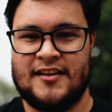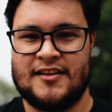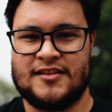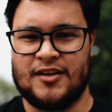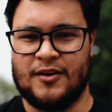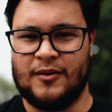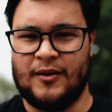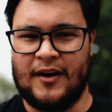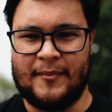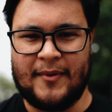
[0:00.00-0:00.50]

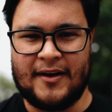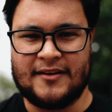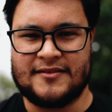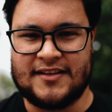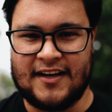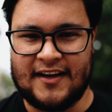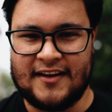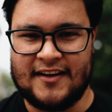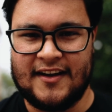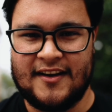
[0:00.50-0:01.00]
So I'm
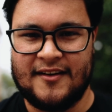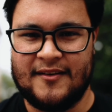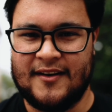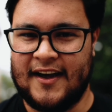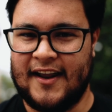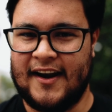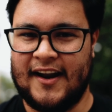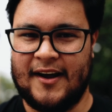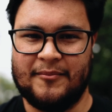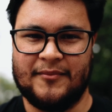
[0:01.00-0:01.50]
outside now
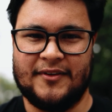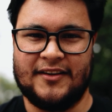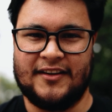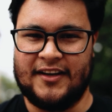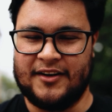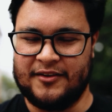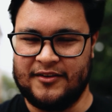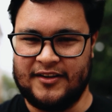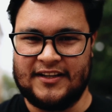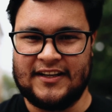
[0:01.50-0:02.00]
and I'm
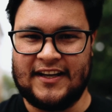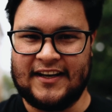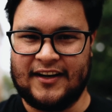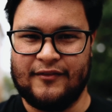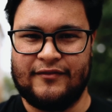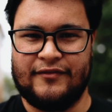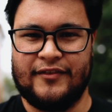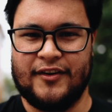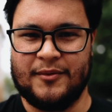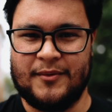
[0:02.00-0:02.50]
literally like
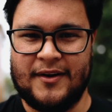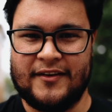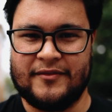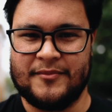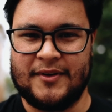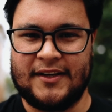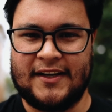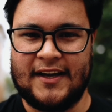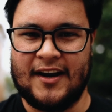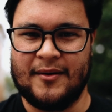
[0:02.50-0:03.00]
a foot away
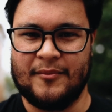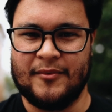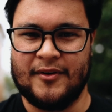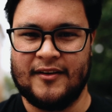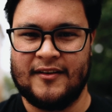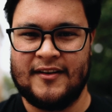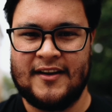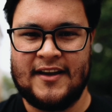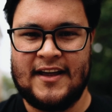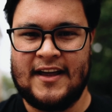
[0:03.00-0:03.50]
from the
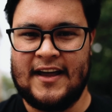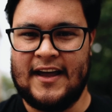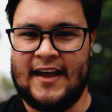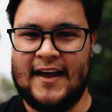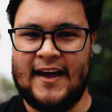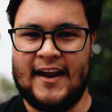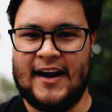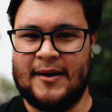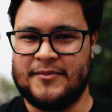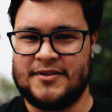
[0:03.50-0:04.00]
camera,
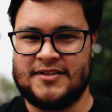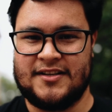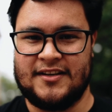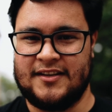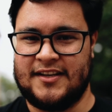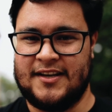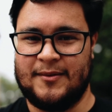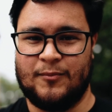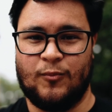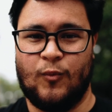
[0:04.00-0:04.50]
and I'm just
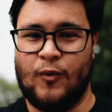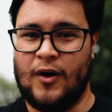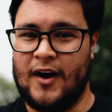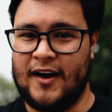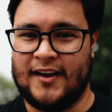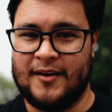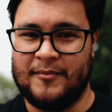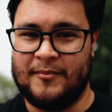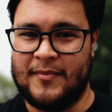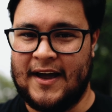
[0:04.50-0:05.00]
gonna keep
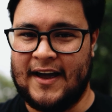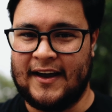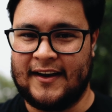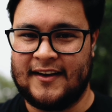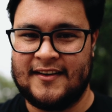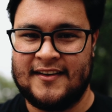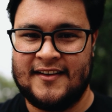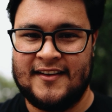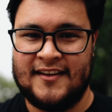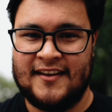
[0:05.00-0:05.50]
walking
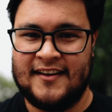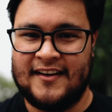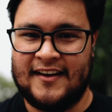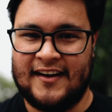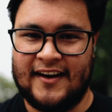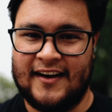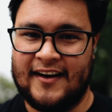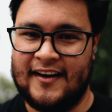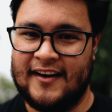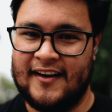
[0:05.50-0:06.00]
back
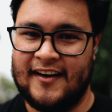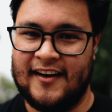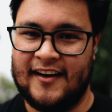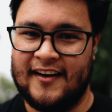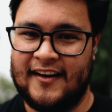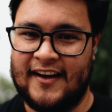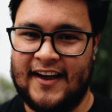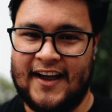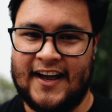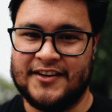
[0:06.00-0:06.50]

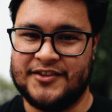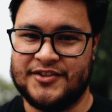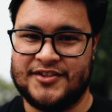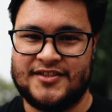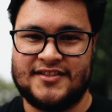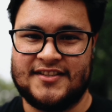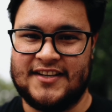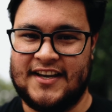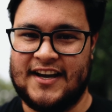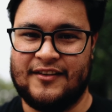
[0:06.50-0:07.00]
and
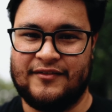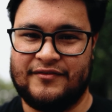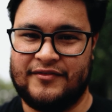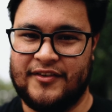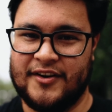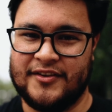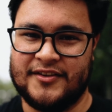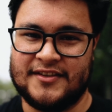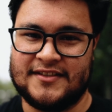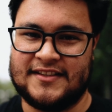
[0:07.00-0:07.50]
just see how
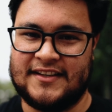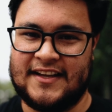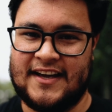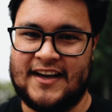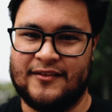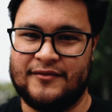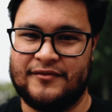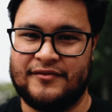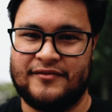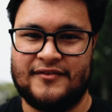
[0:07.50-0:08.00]
far this
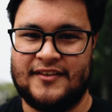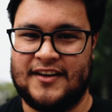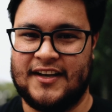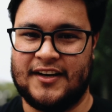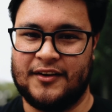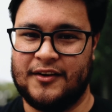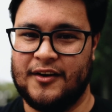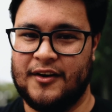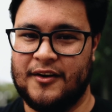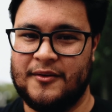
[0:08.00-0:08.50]
lav
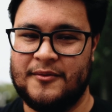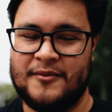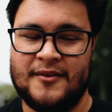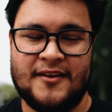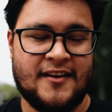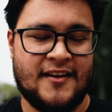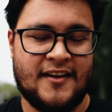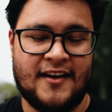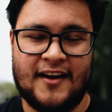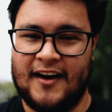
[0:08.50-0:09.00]
can go.
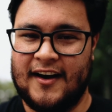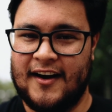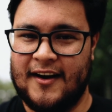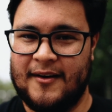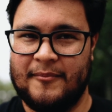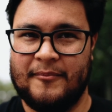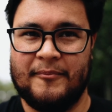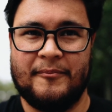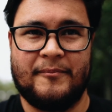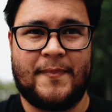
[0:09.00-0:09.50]

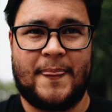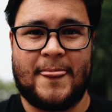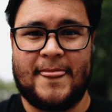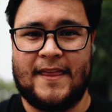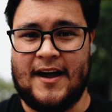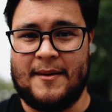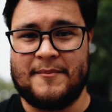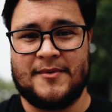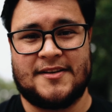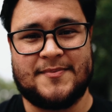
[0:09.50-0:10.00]

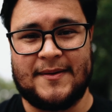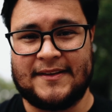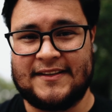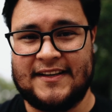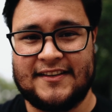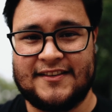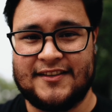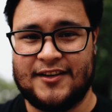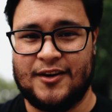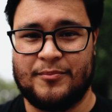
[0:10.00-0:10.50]
I'm
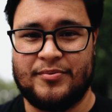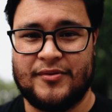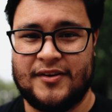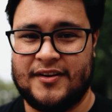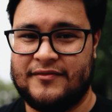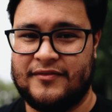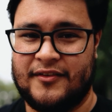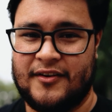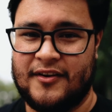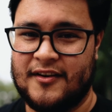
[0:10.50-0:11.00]
expecting it to go
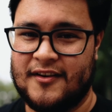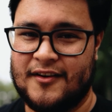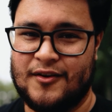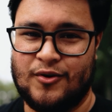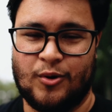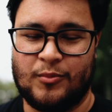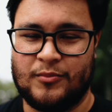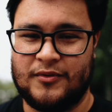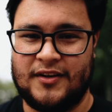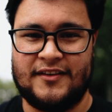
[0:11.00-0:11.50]
pretty far
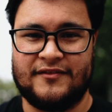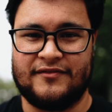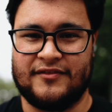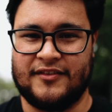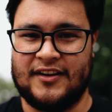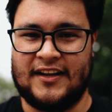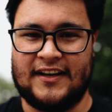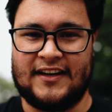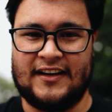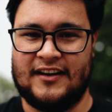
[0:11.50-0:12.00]
normally
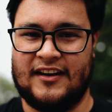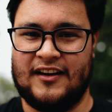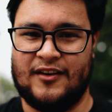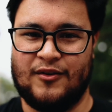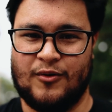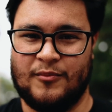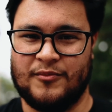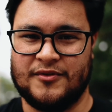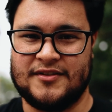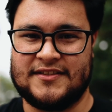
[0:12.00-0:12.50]
for like a
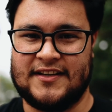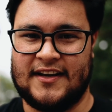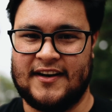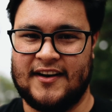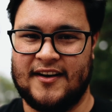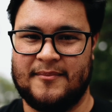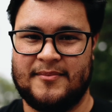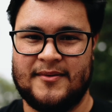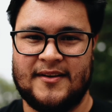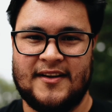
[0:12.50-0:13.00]
normal
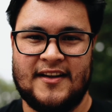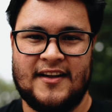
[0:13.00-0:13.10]
setup.